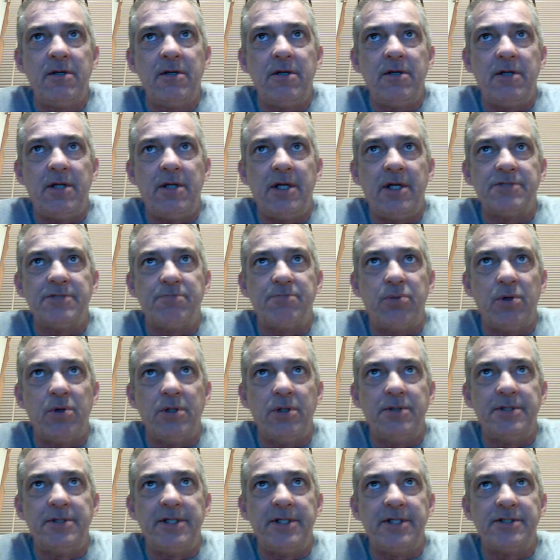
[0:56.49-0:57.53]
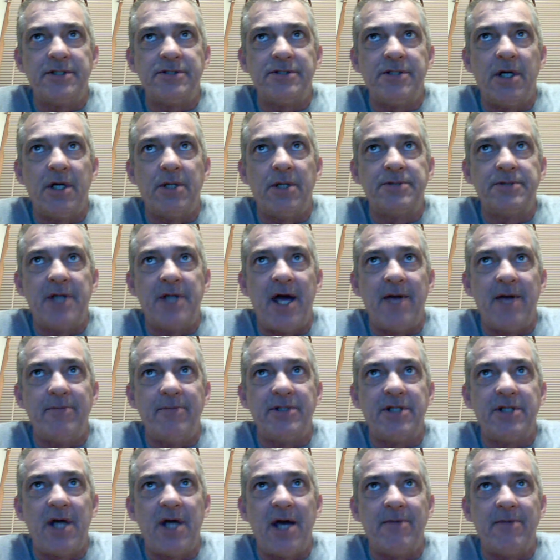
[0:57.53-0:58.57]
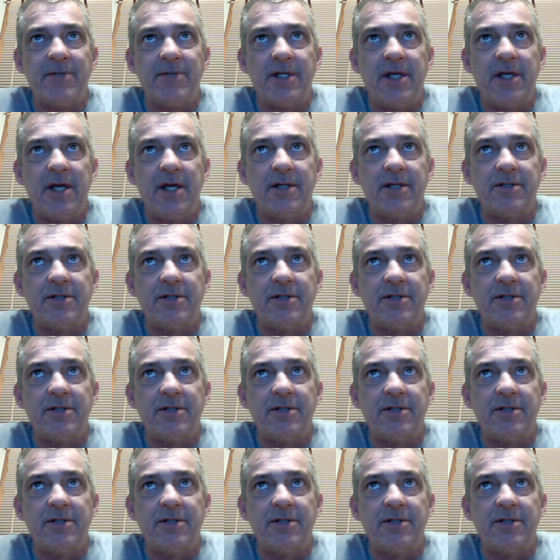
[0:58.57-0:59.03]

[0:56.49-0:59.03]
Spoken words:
it has proven itself time and time again.